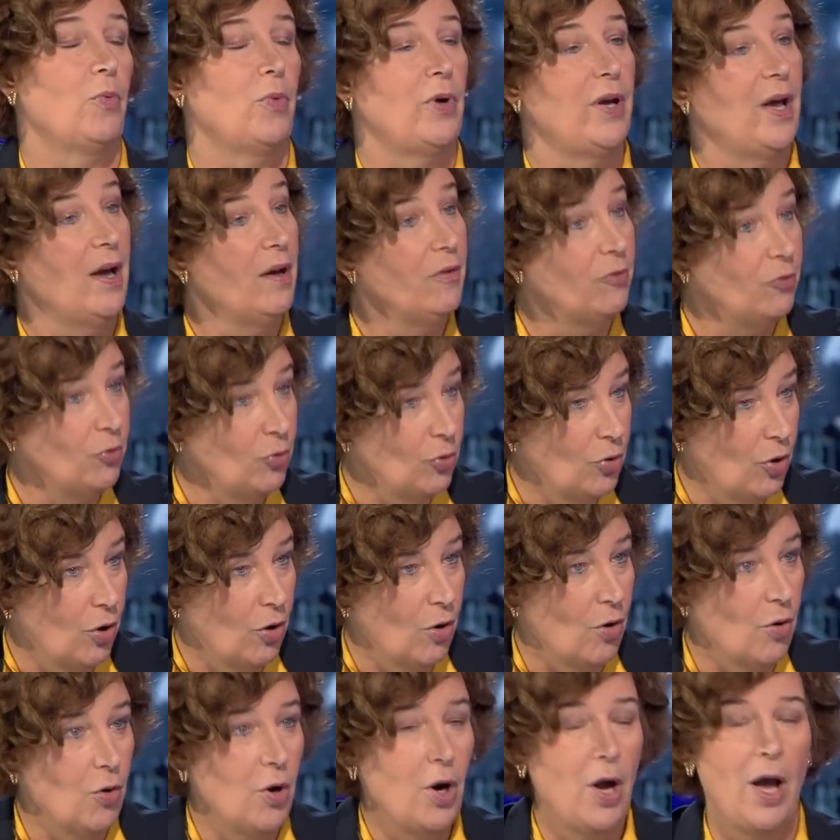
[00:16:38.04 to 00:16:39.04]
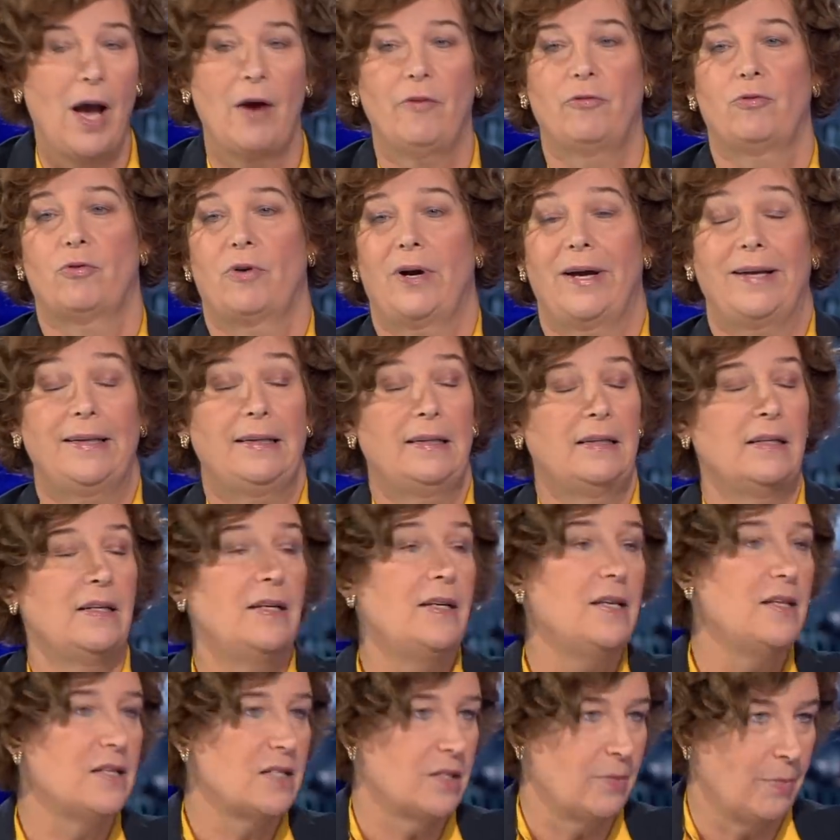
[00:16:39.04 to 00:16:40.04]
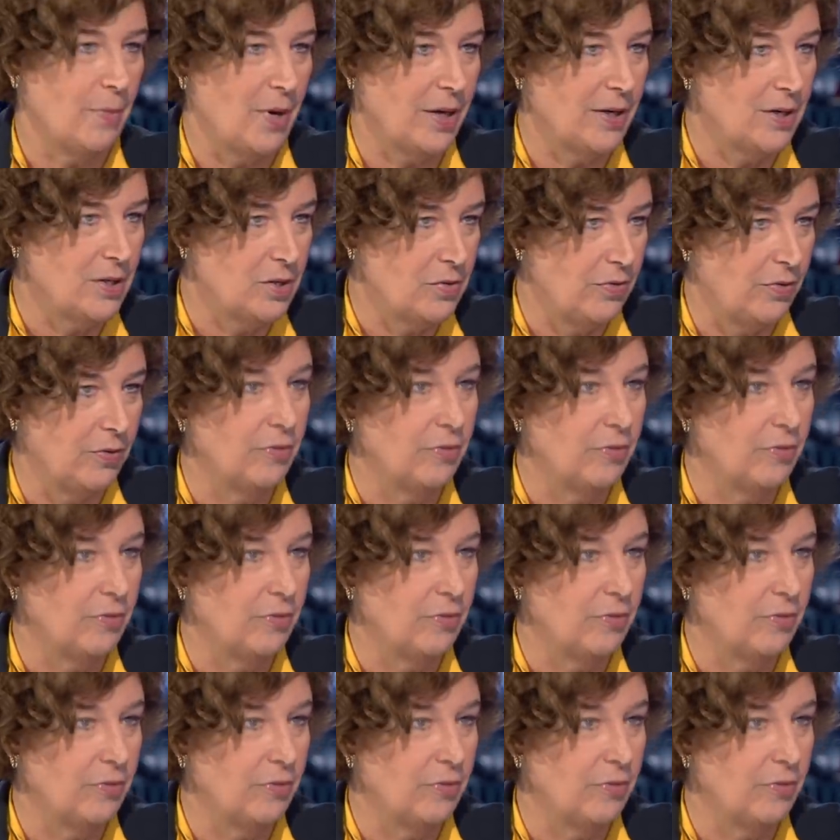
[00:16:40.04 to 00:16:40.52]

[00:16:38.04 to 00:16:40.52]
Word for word: We have to go for at least minus